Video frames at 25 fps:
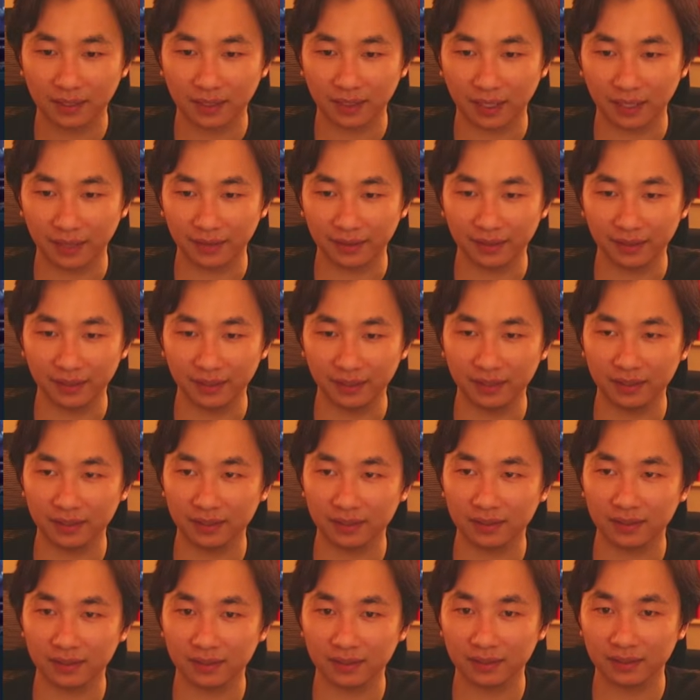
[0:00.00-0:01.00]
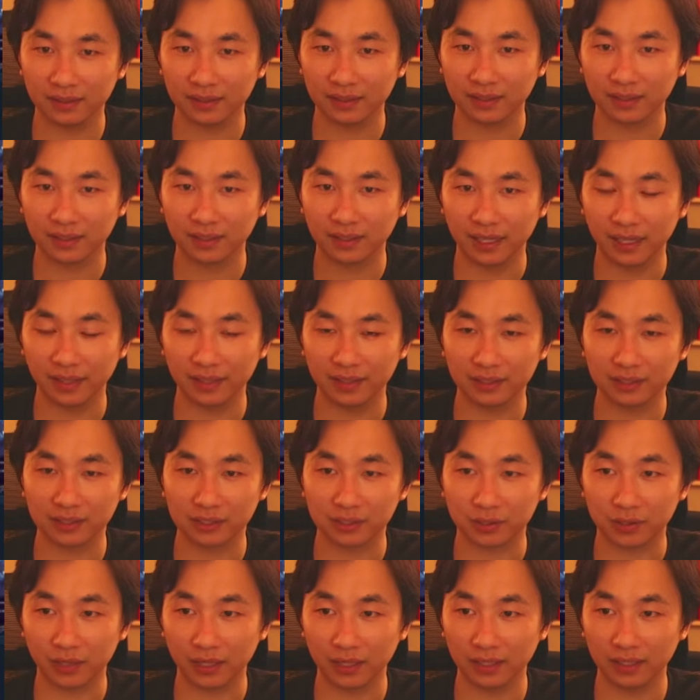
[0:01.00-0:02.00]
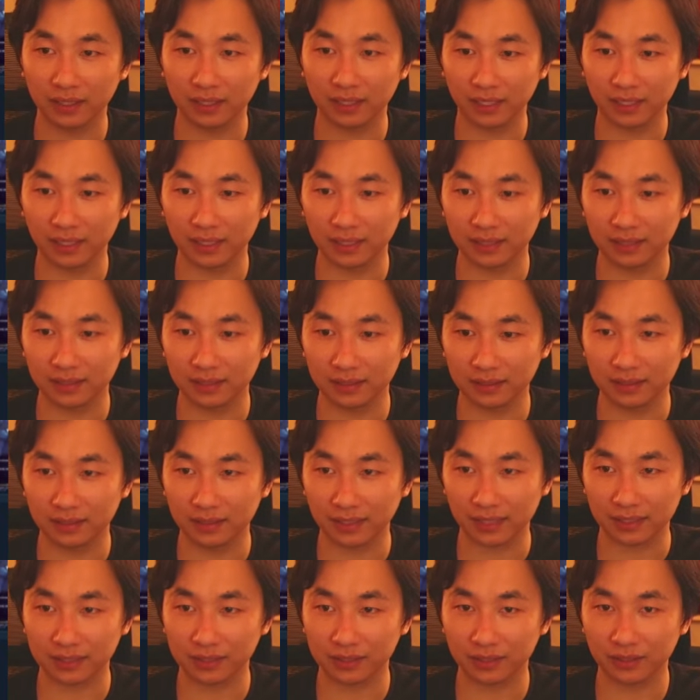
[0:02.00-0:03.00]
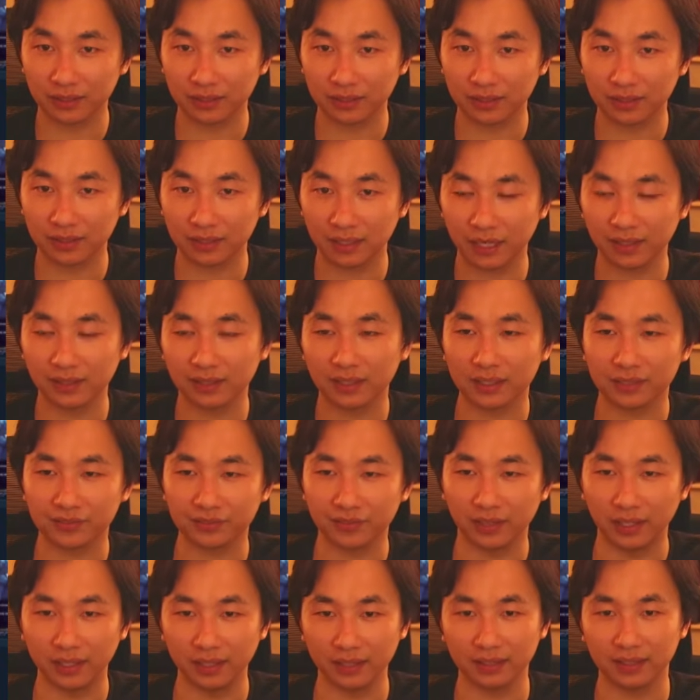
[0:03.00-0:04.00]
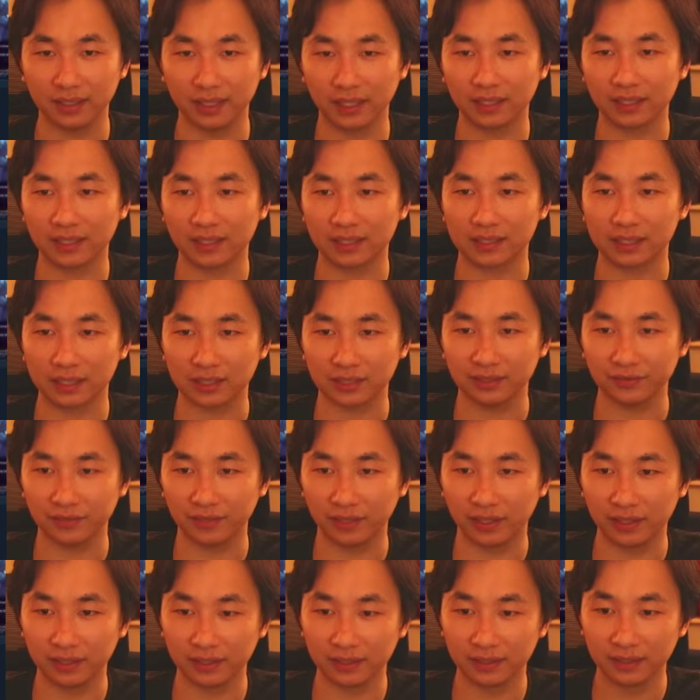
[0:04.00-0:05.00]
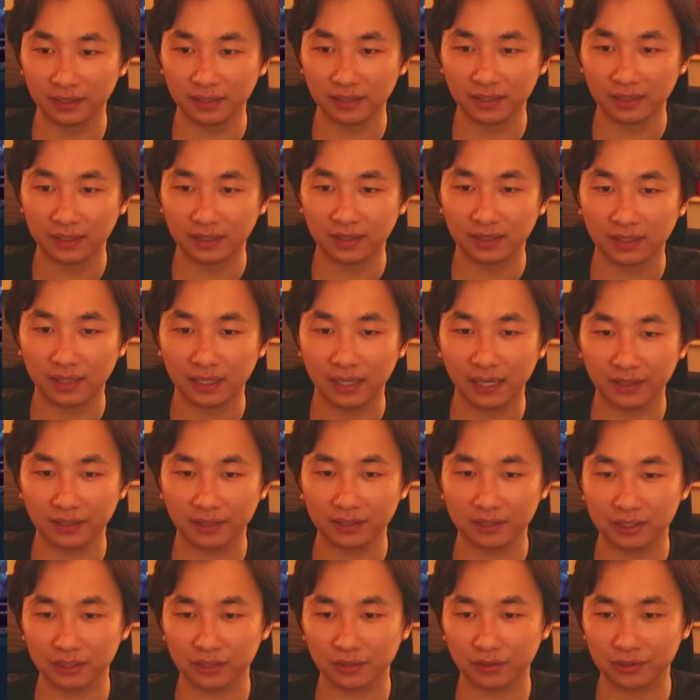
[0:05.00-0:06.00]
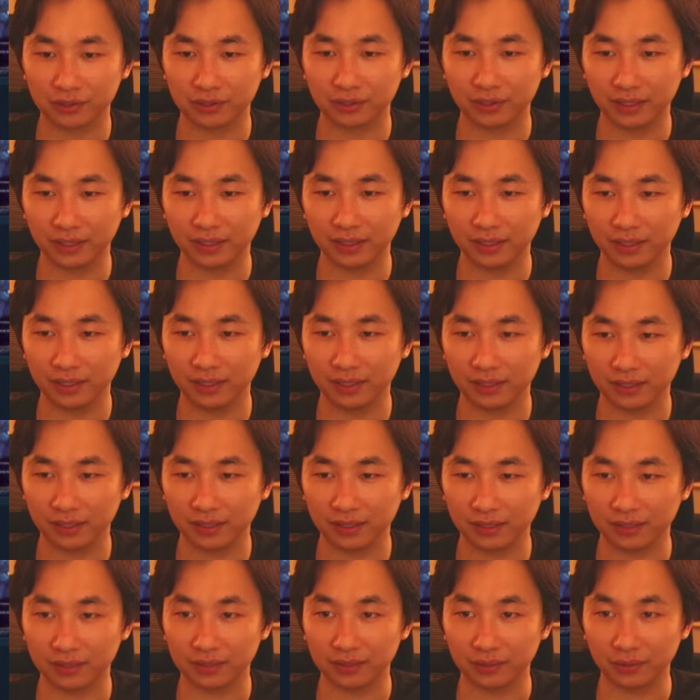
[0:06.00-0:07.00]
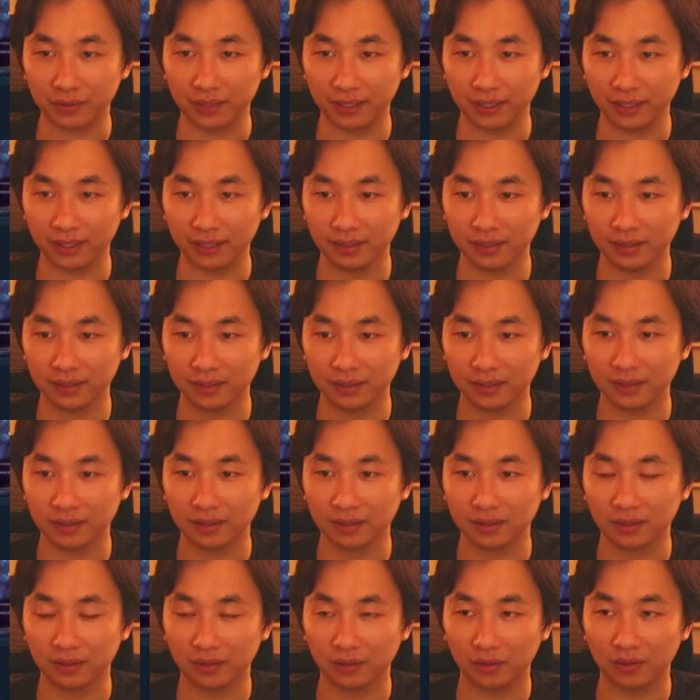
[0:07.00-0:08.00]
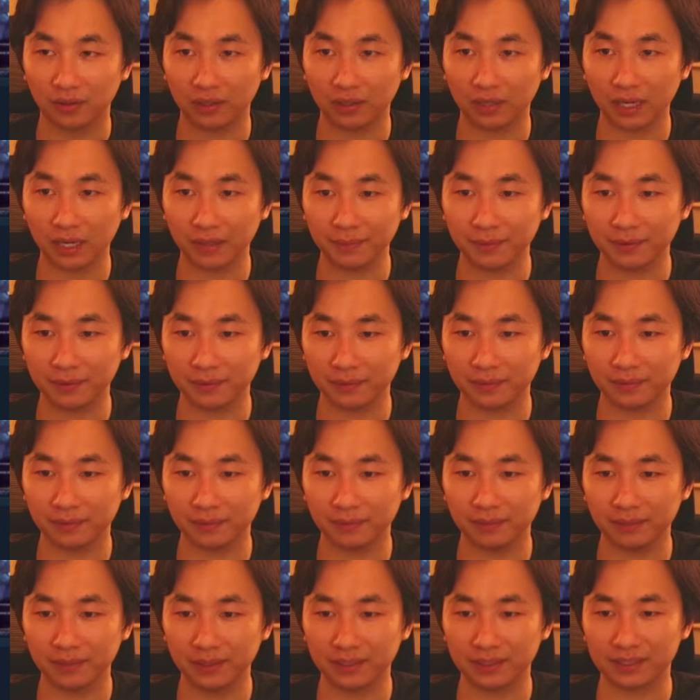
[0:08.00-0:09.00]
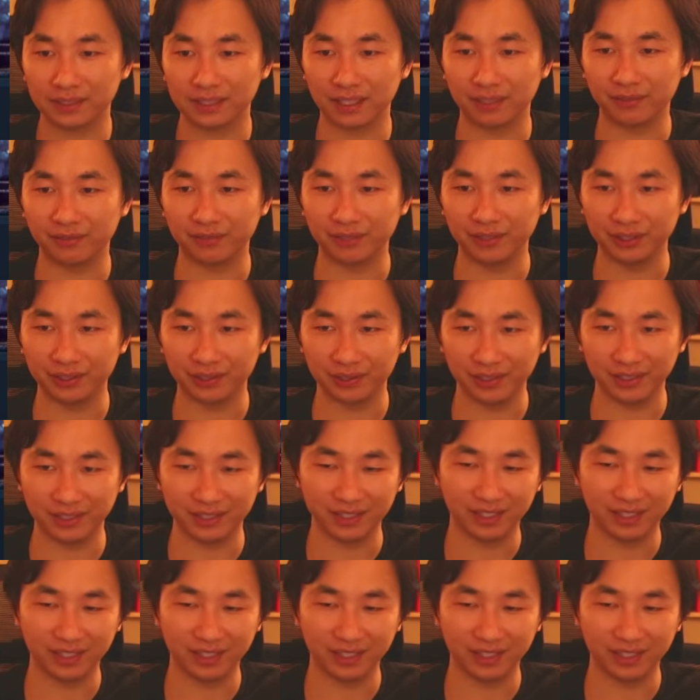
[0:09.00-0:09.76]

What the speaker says: I think, and then just try to get in next turn. I think that's fine. I think that's actually fine. I think show strength here is okay. Or I mean, we just get a free trade.